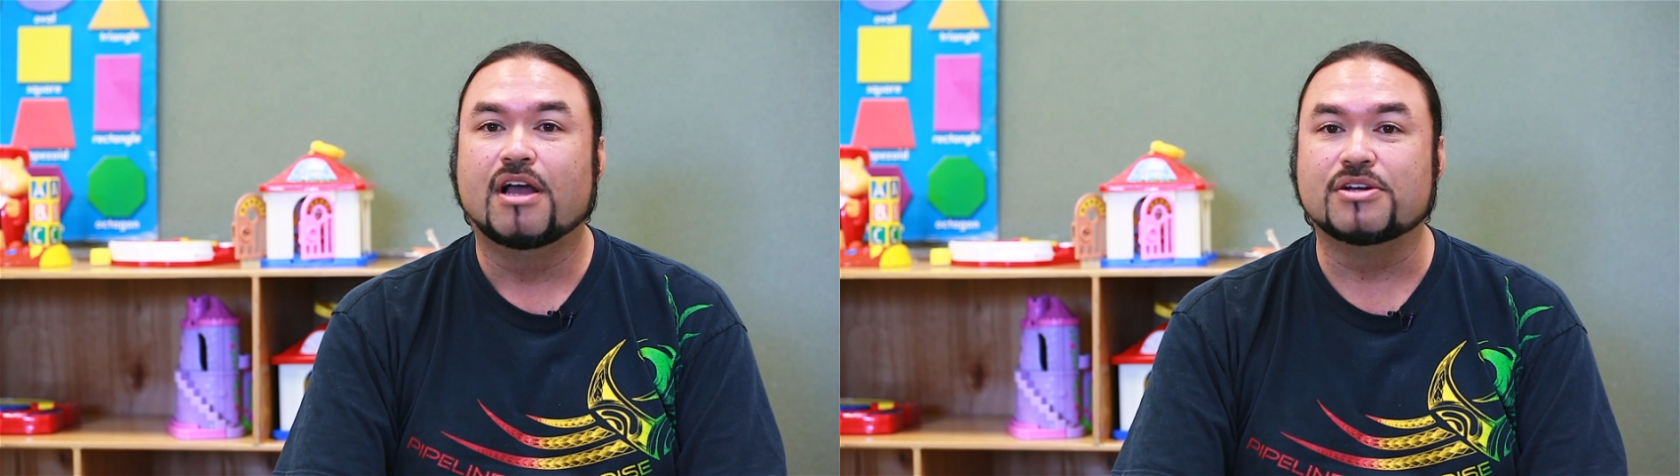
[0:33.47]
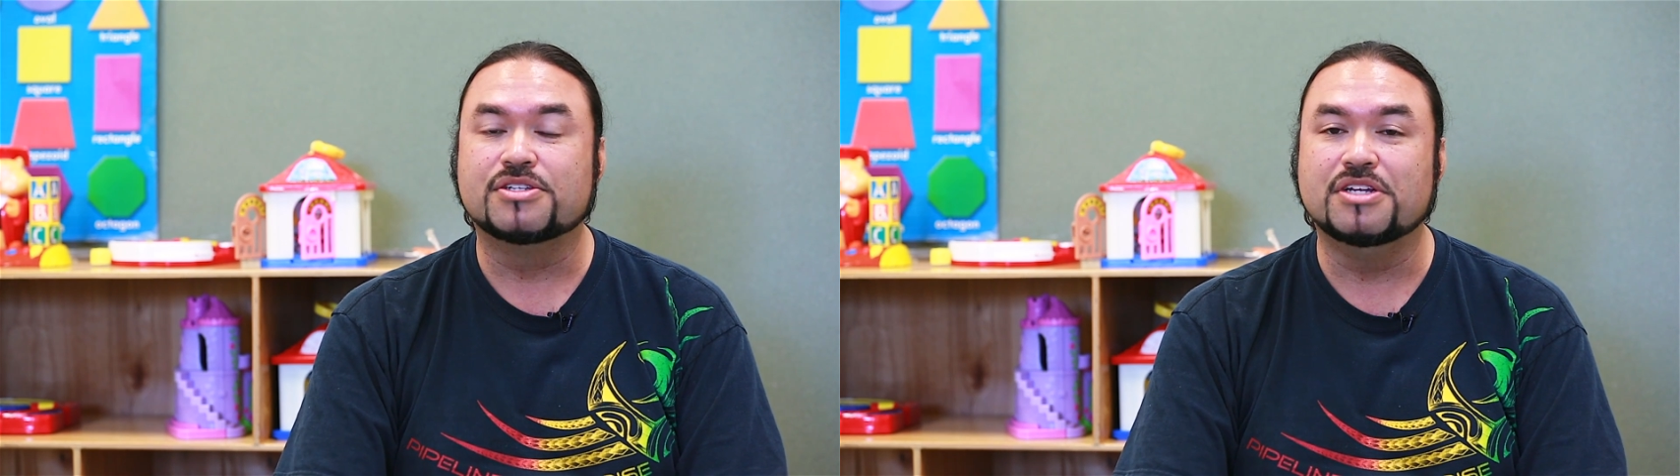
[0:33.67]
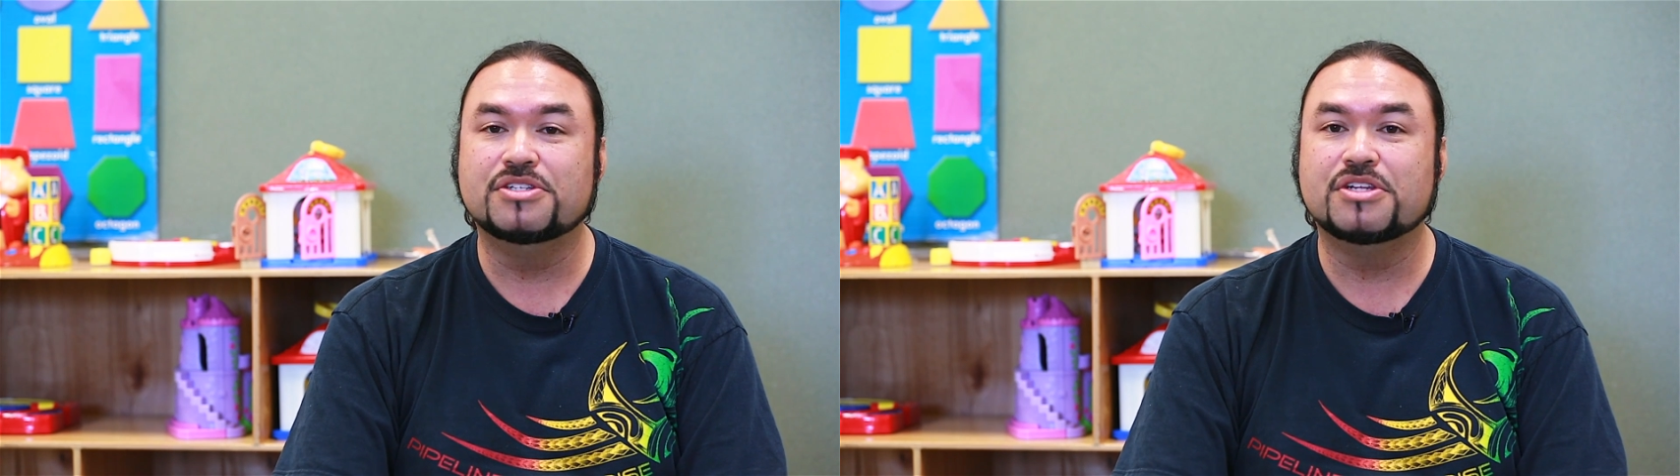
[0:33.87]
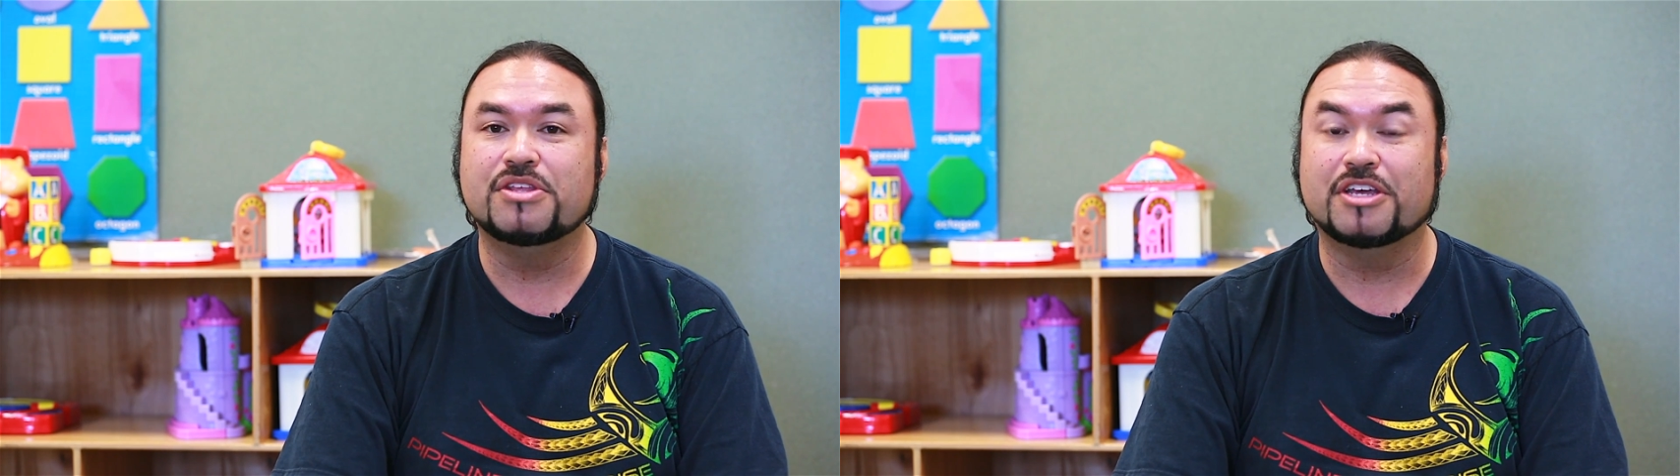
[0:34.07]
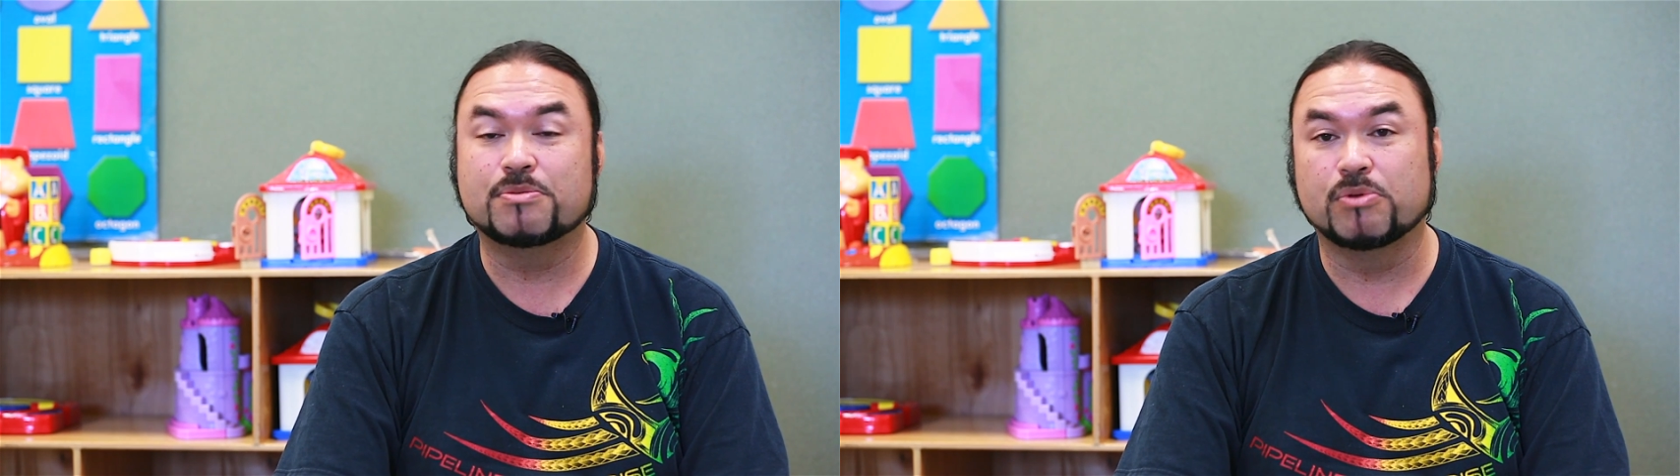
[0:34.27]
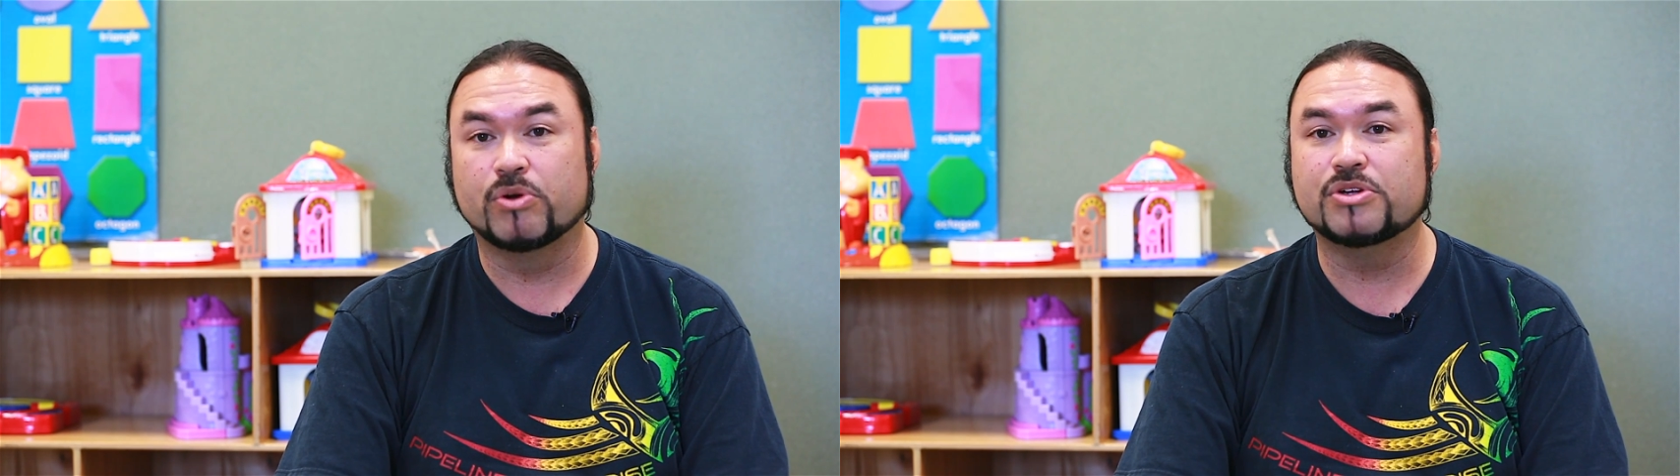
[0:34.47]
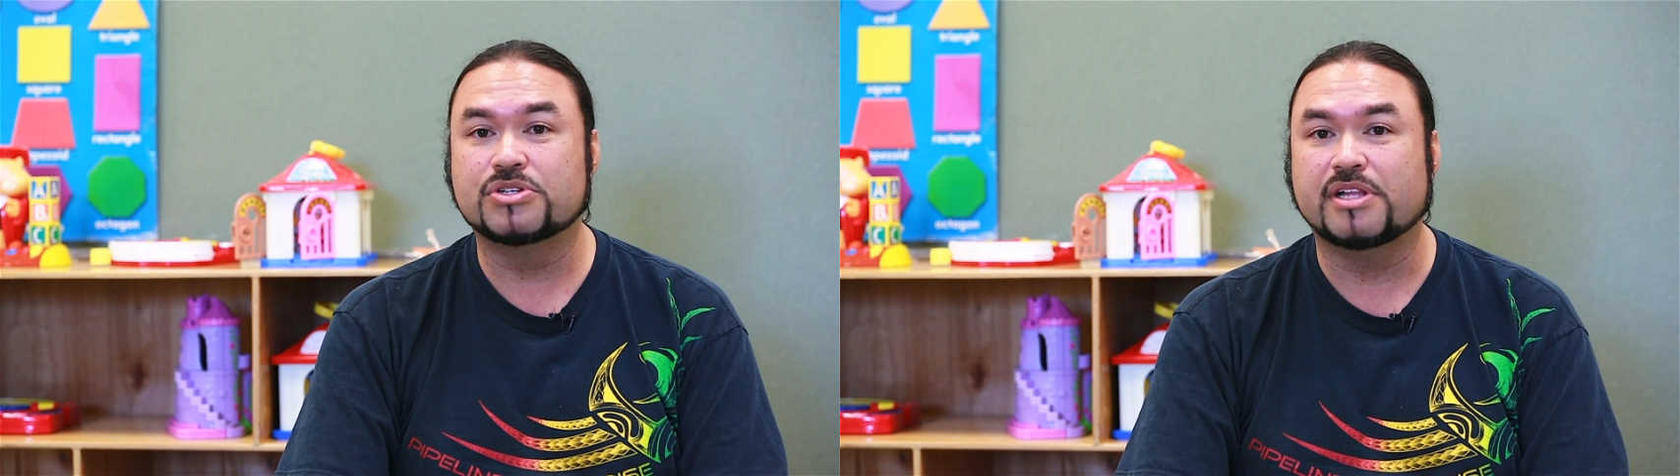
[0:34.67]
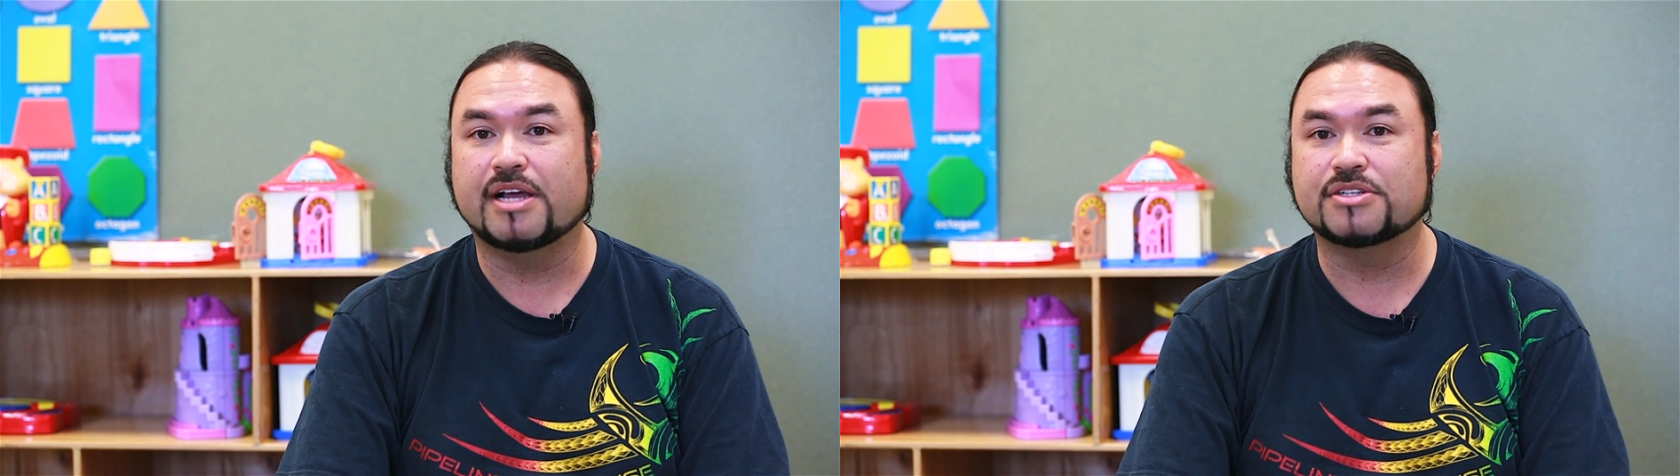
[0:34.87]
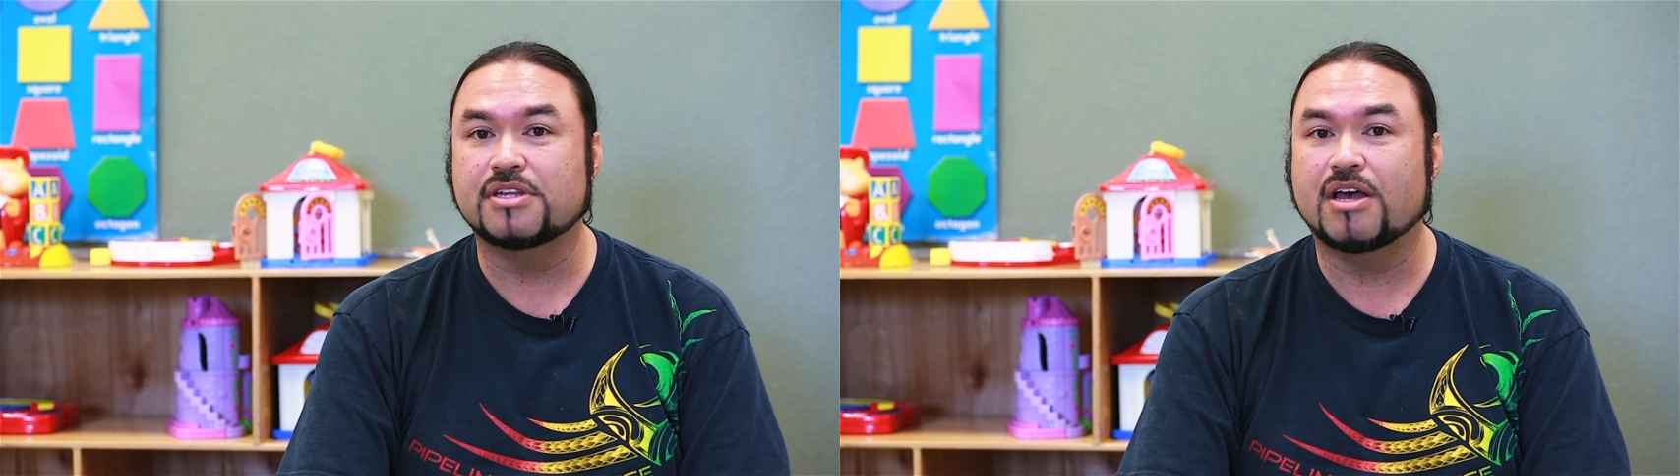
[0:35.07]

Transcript: our son's in the explorers class